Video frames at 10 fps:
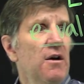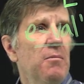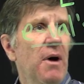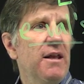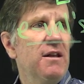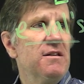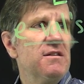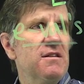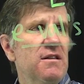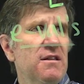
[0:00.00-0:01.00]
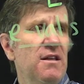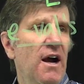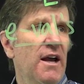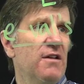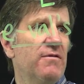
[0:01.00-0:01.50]
minus the
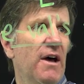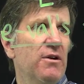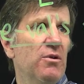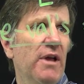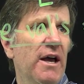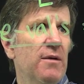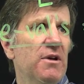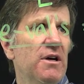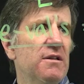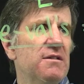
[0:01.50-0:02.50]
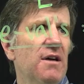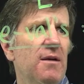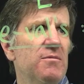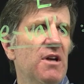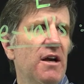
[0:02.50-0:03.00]
eigenvalue lambda
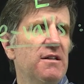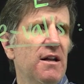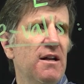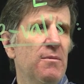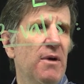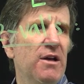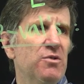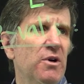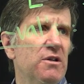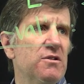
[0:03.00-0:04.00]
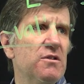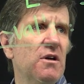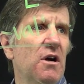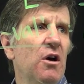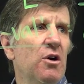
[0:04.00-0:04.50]
times the identity matrix
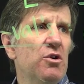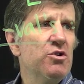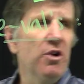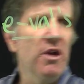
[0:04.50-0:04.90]
should